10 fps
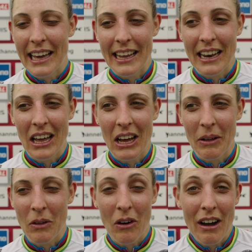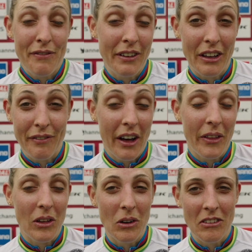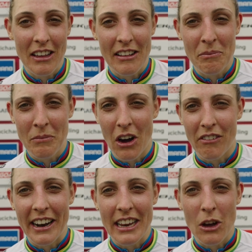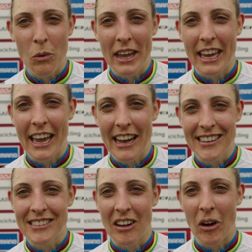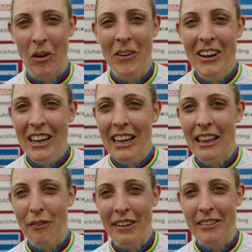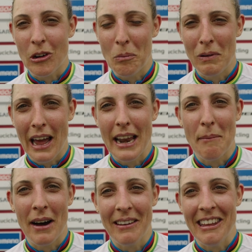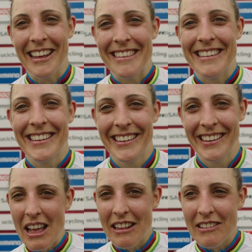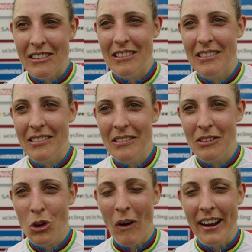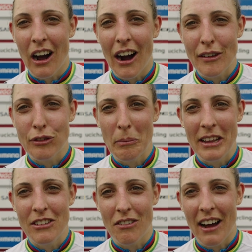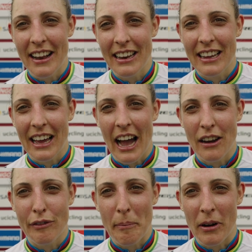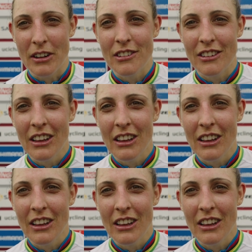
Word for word: And uh, no, I feel, felt good. I'm already a week here, so nothing to complain about that. It's quite hard for me to ride in kind of a bunch,